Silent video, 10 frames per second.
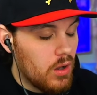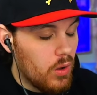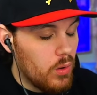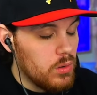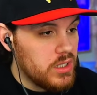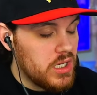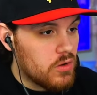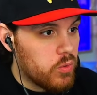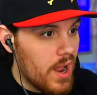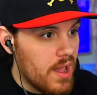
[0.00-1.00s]
Holy
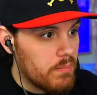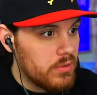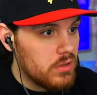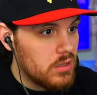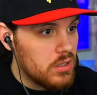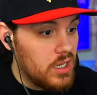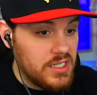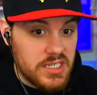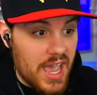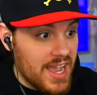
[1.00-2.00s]
crap.
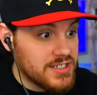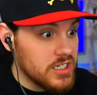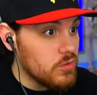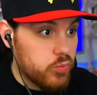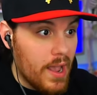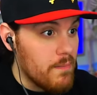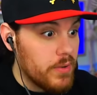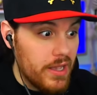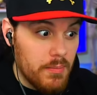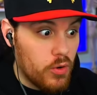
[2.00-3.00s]
It's actually
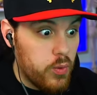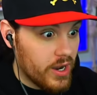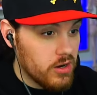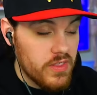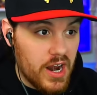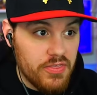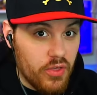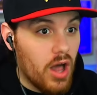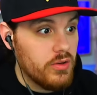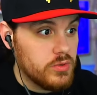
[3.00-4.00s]
ramping up quicker than I
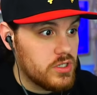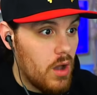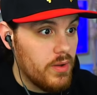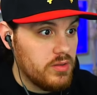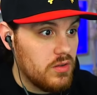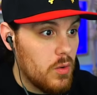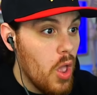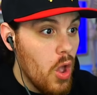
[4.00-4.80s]
thought it was going to,